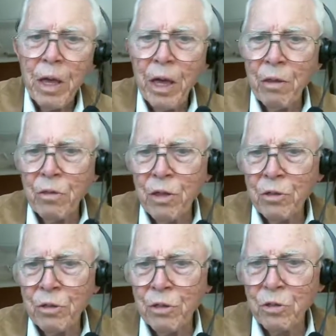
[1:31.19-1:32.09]
and
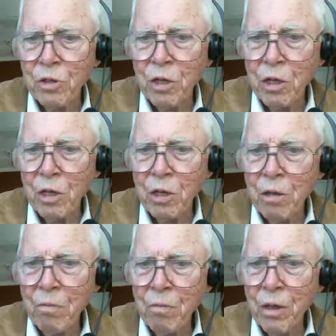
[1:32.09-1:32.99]
this is the
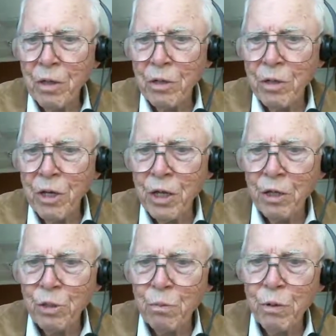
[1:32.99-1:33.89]

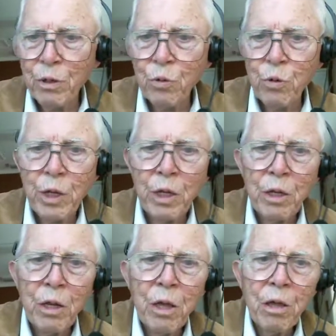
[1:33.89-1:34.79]
disc
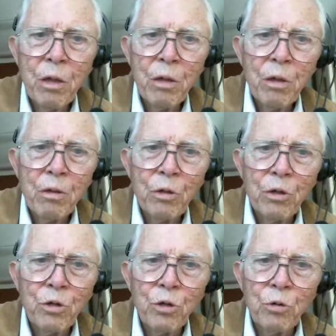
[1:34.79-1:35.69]
between
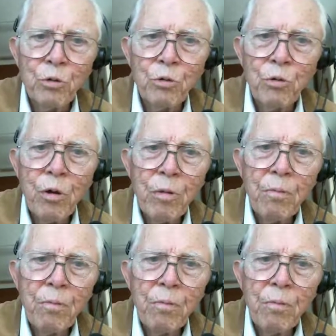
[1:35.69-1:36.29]
the two,